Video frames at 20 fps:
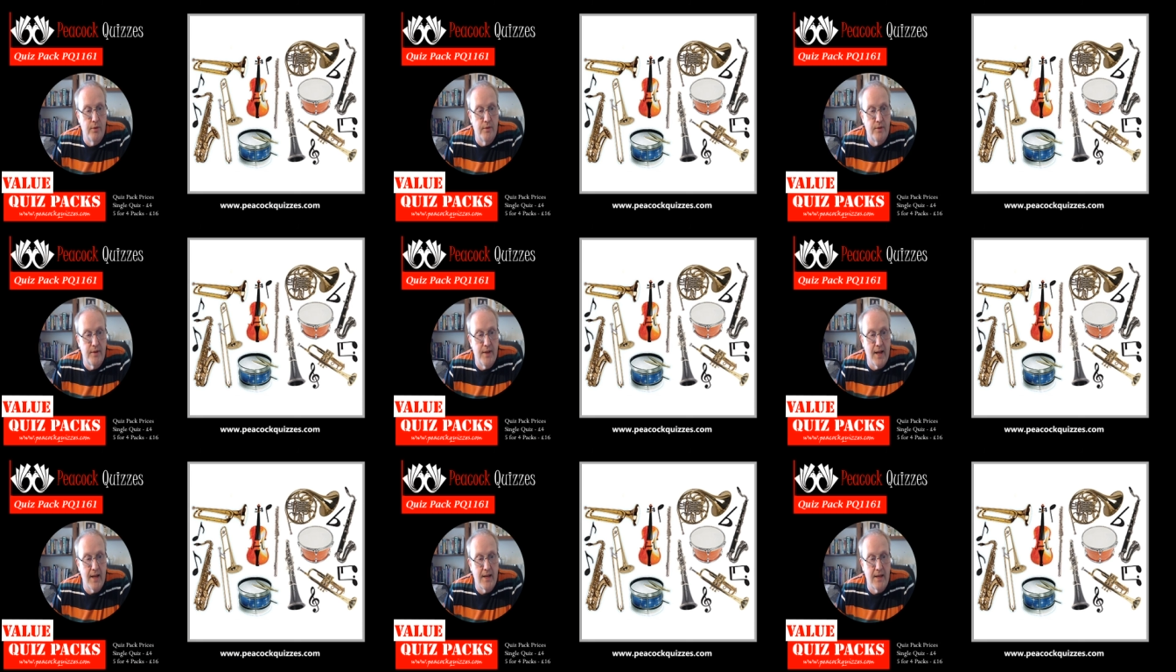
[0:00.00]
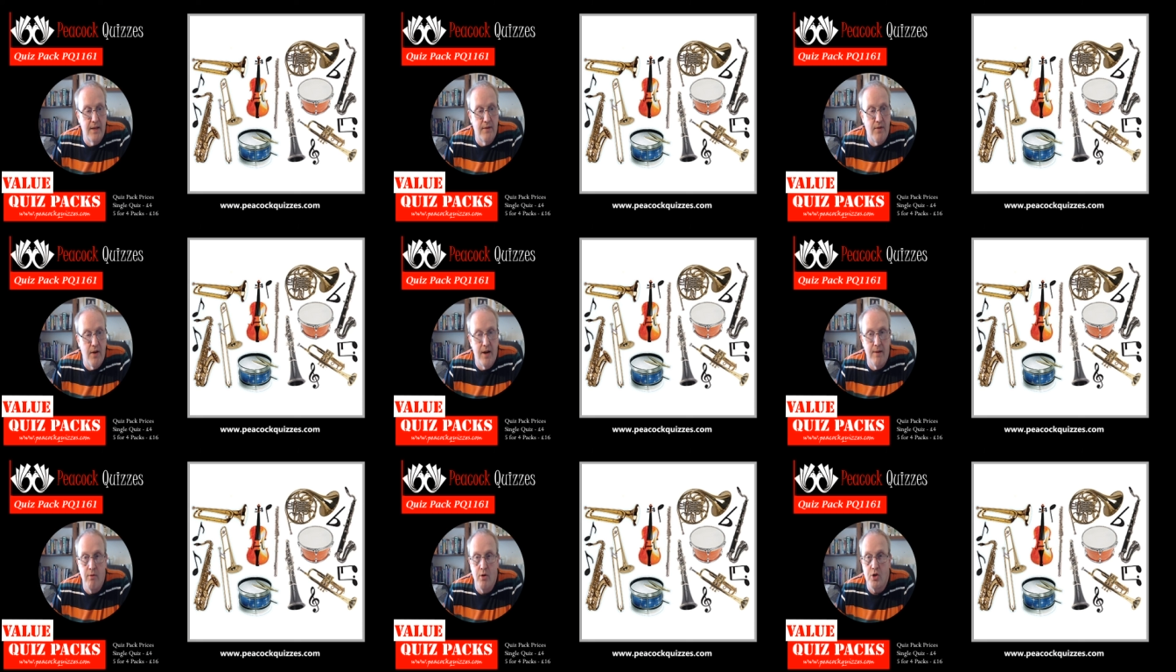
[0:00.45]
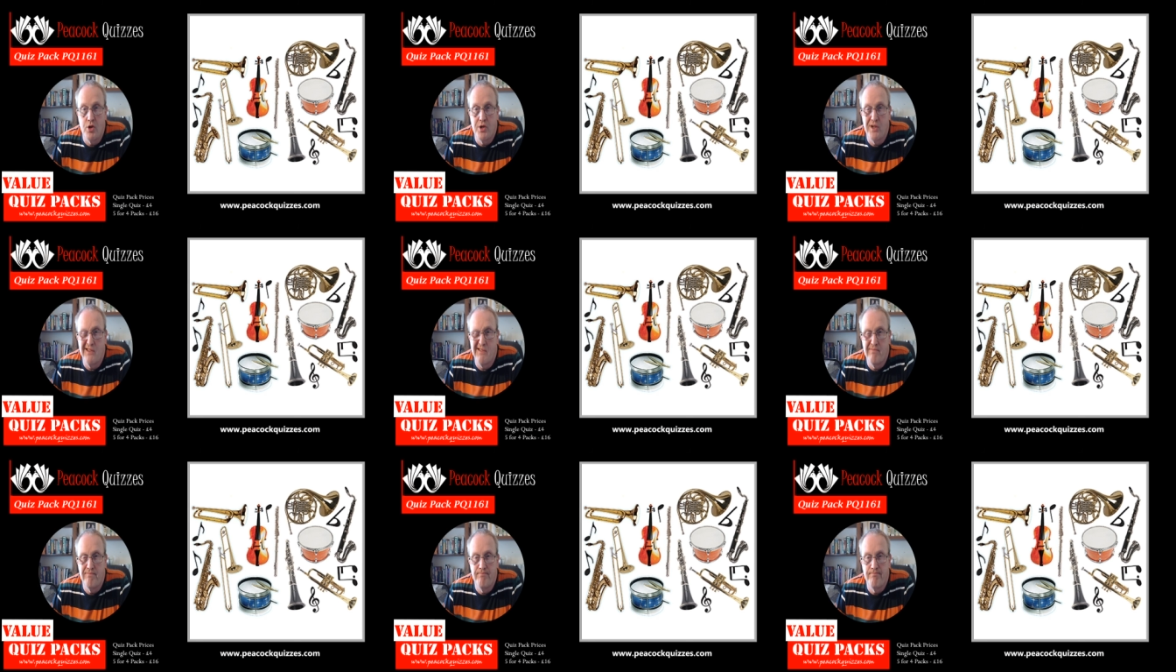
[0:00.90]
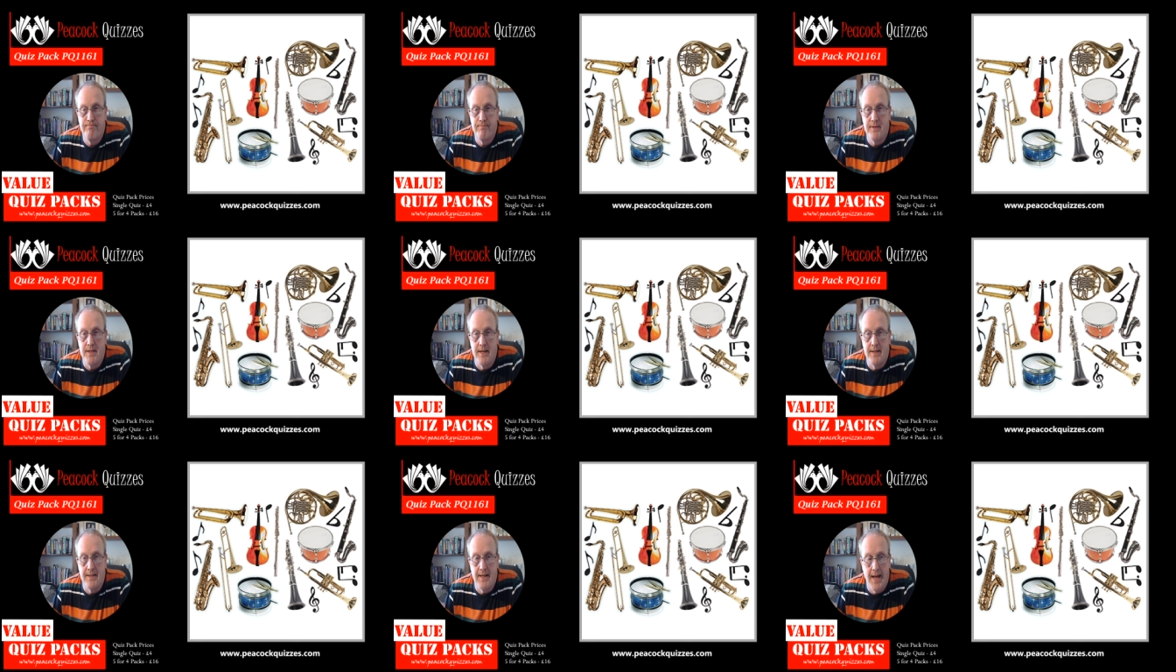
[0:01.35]
Thank you very much.
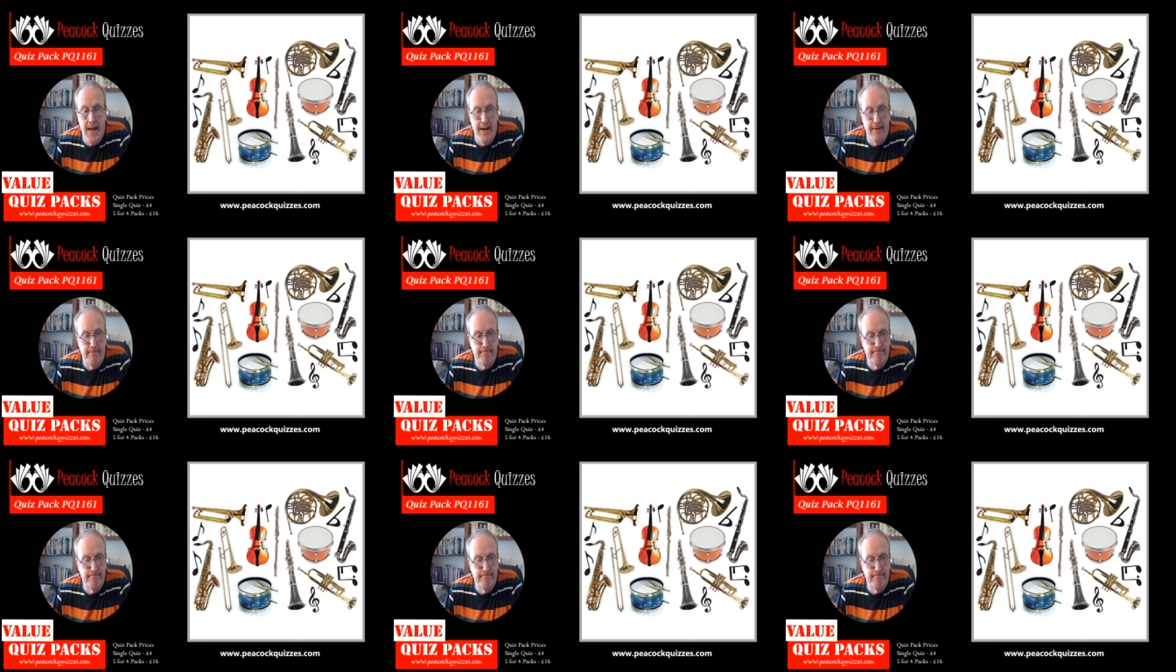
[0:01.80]
See you again.